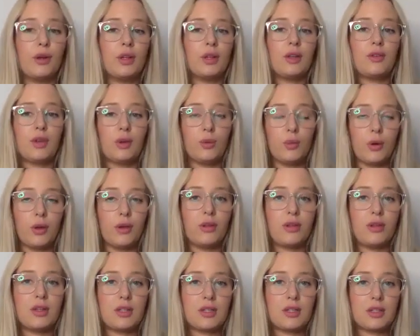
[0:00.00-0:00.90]
If you want
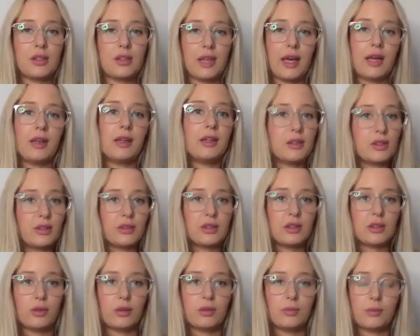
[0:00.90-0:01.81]
that, it's
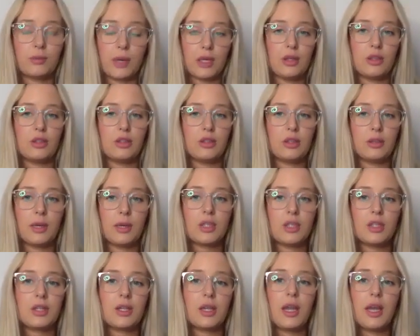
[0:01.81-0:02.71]
also on my YouTube
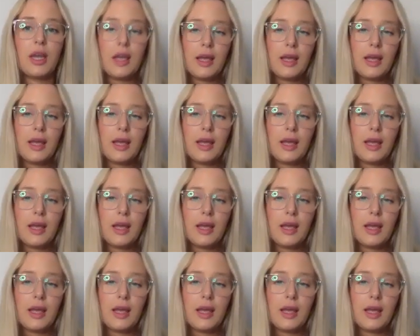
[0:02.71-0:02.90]
actually.